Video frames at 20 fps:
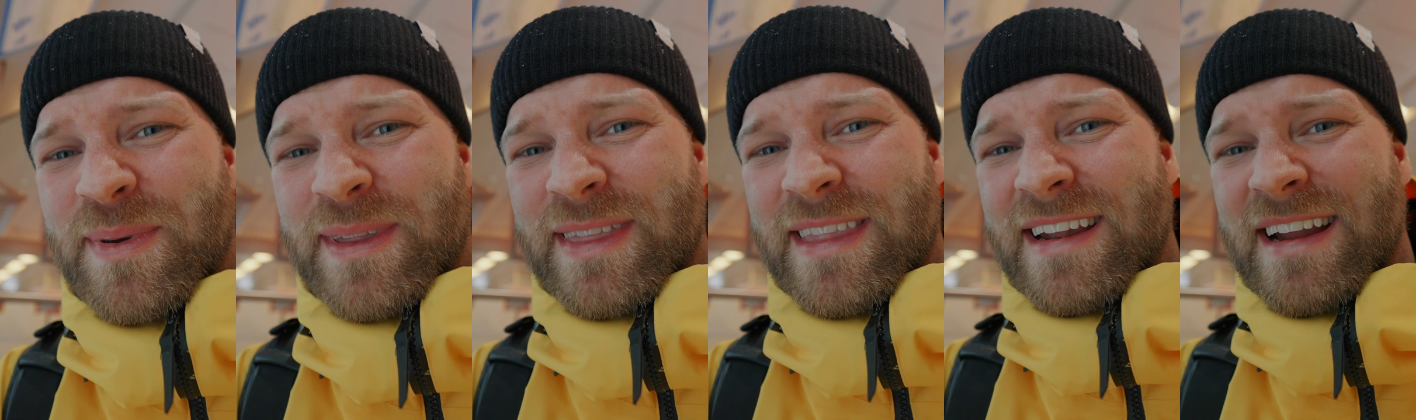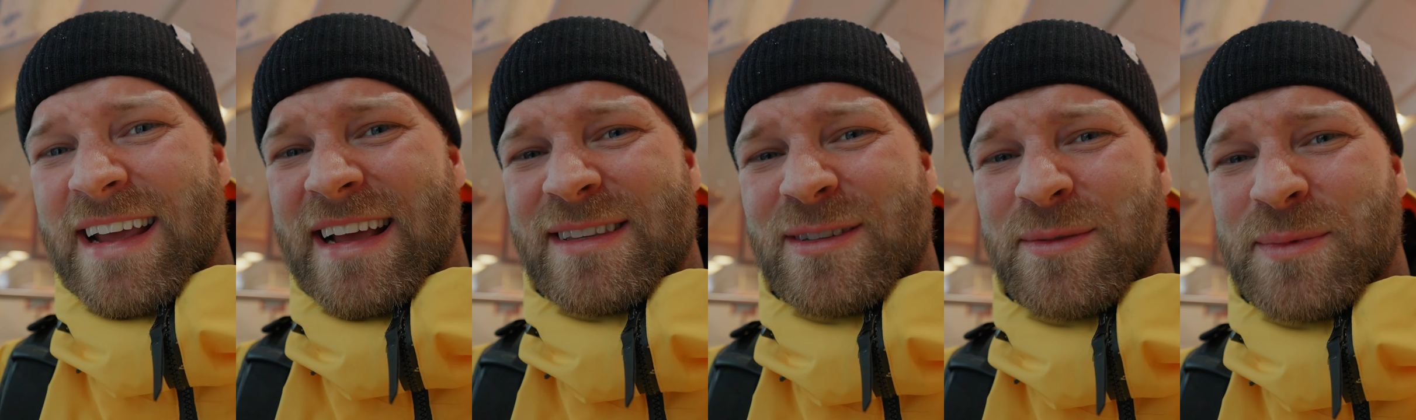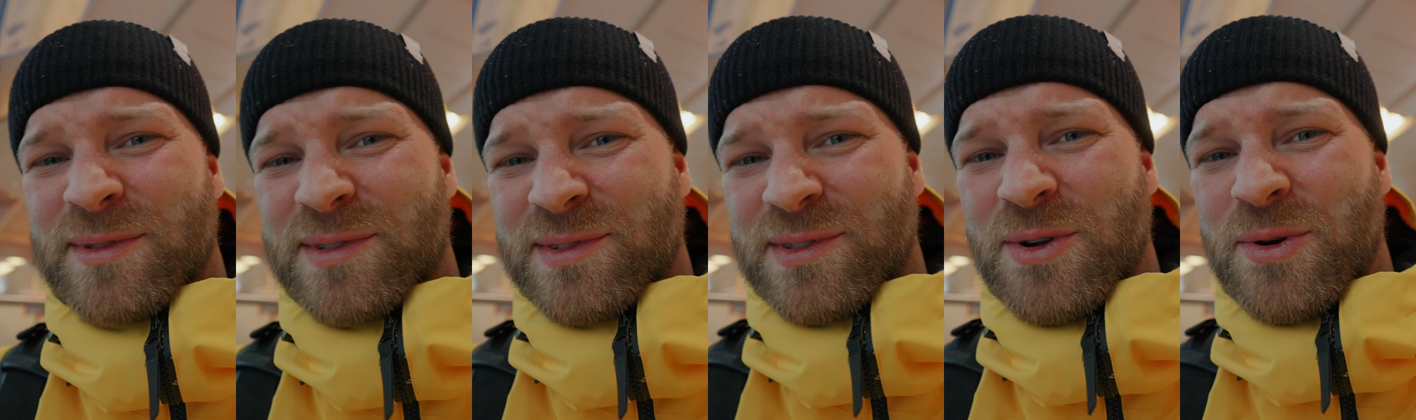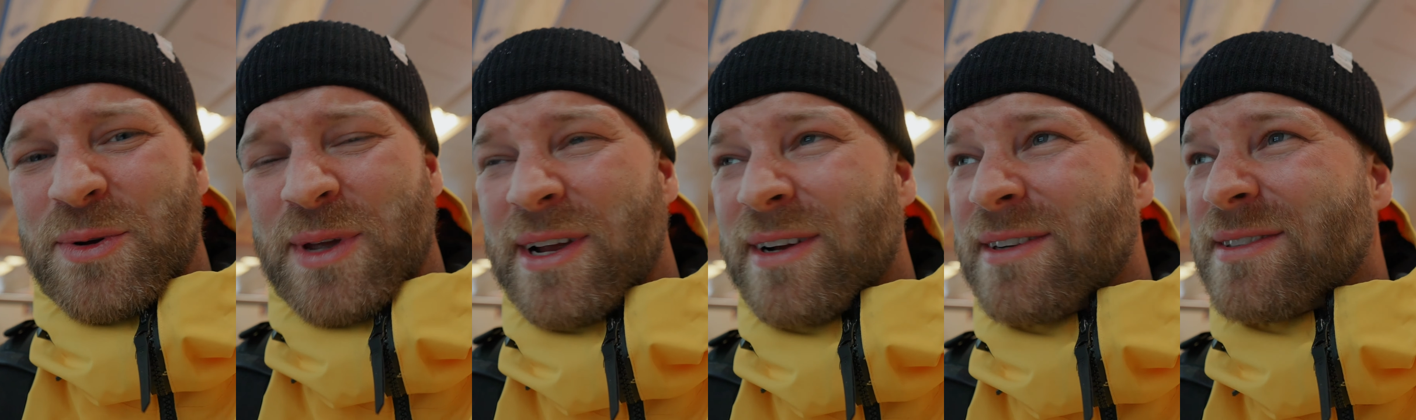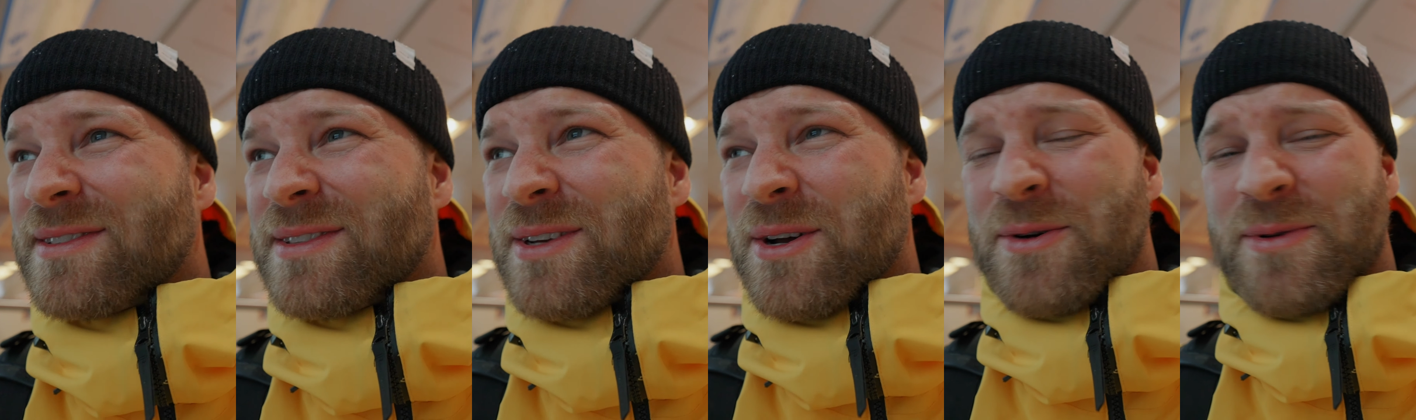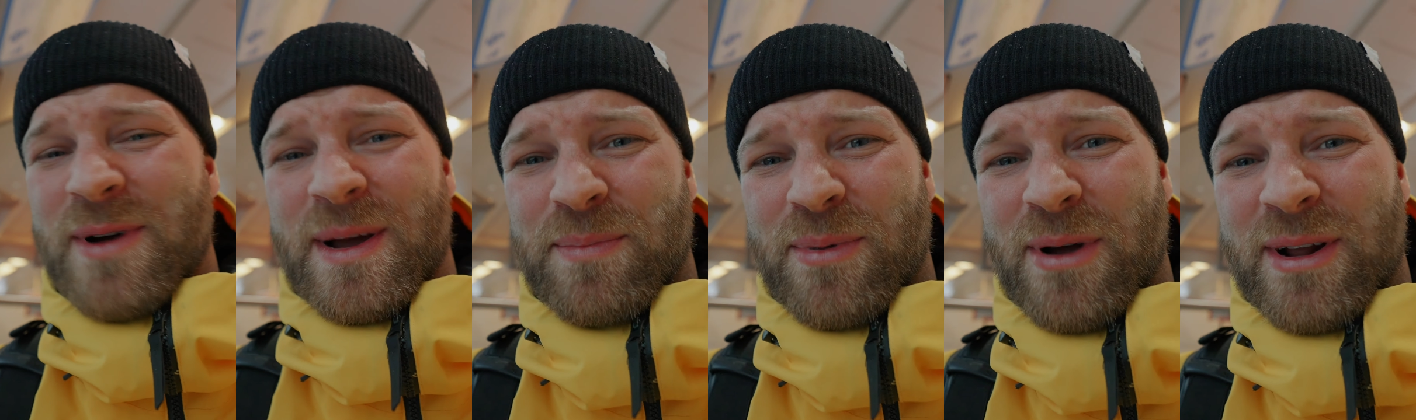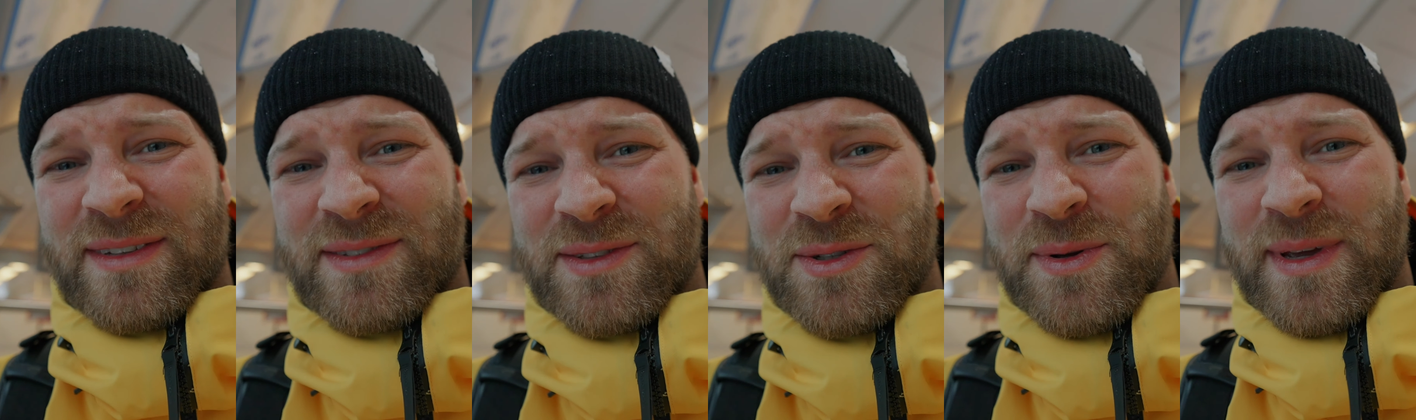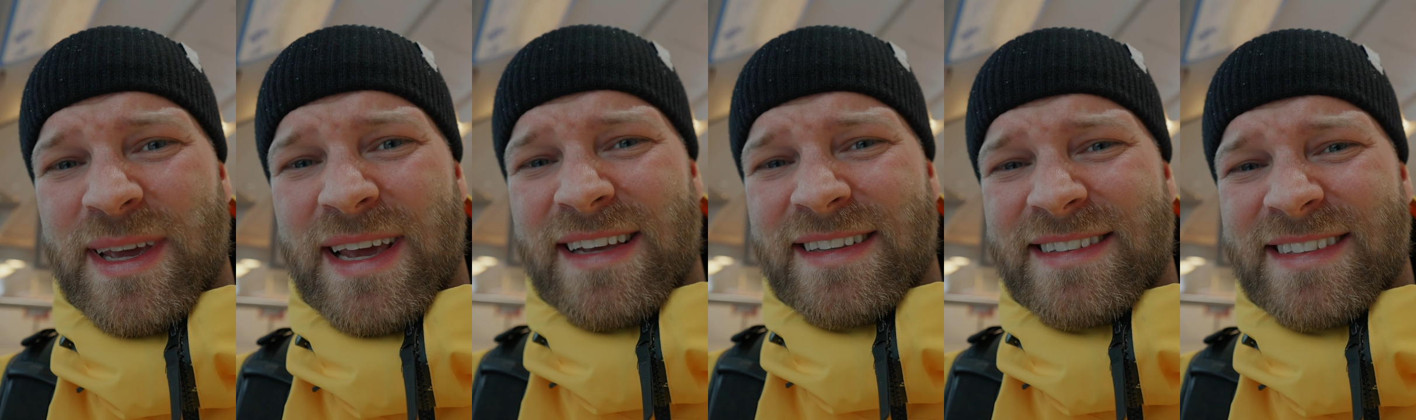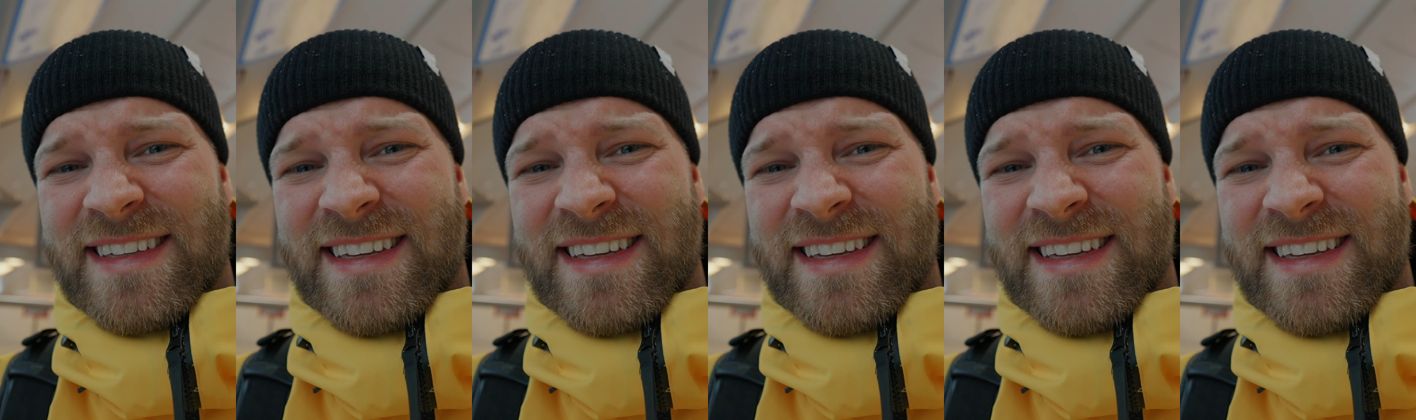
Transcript: but then I had so much snow gear, so I brought a suitcase,